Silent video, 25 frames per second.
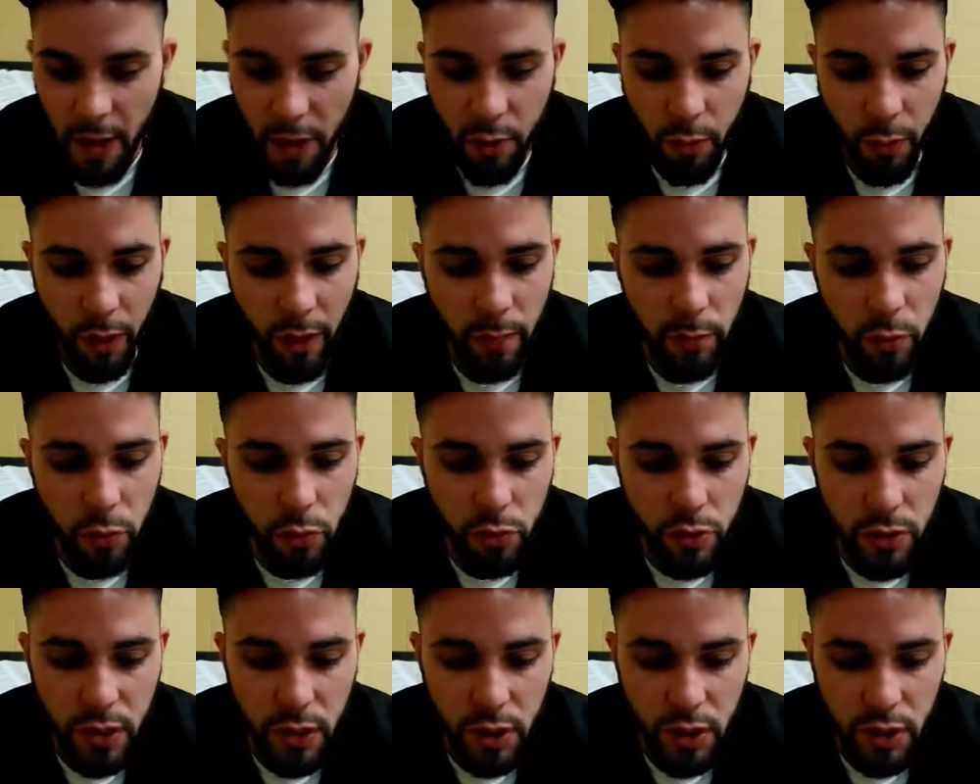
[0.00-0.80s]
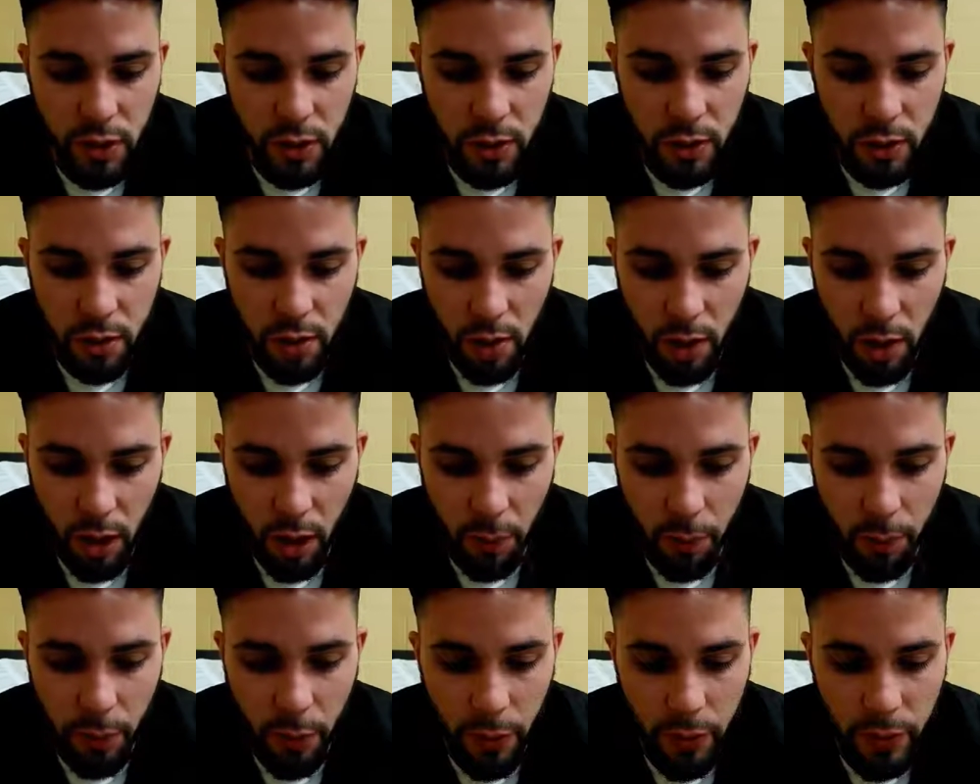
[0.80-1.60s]
A great musician,
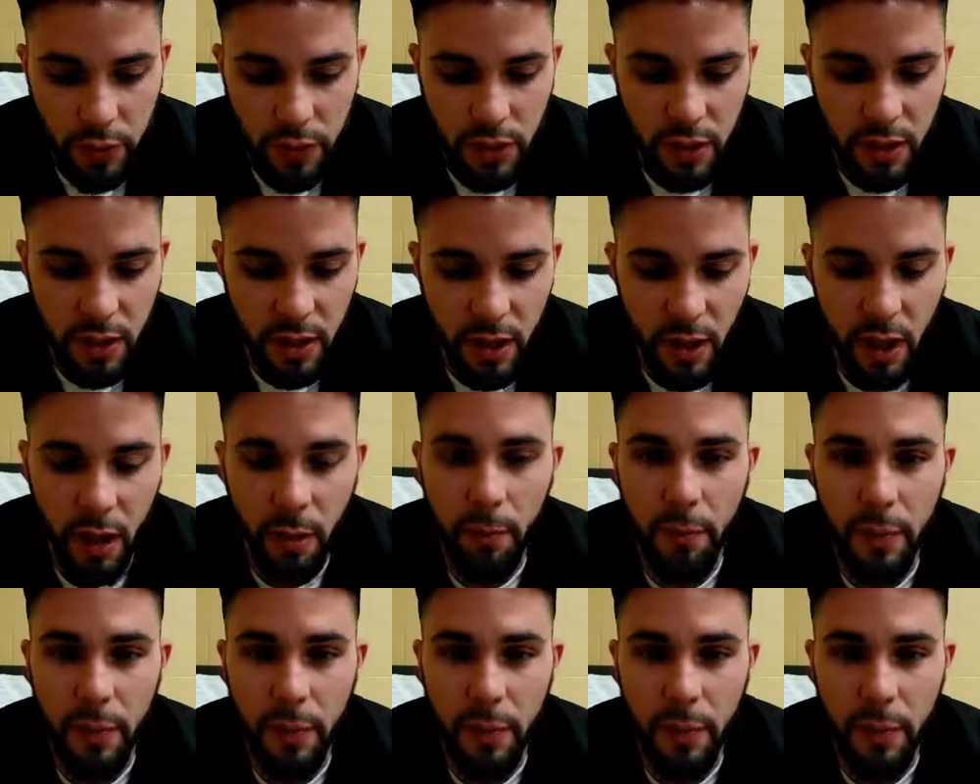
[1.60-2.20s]
a person,